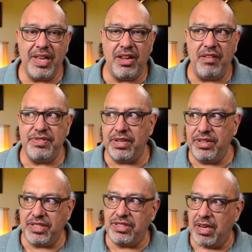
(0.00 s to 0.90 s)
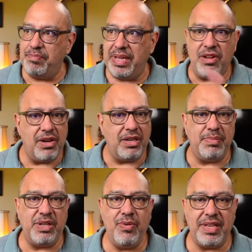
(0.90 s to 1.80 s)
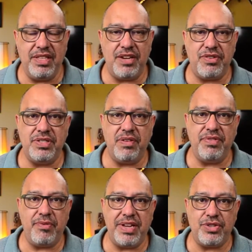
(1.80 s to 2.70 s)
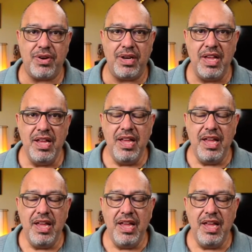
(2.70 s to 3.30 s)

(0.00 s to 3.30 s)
of a sudden there's a big hullabaloo at the entrance of the restaurant.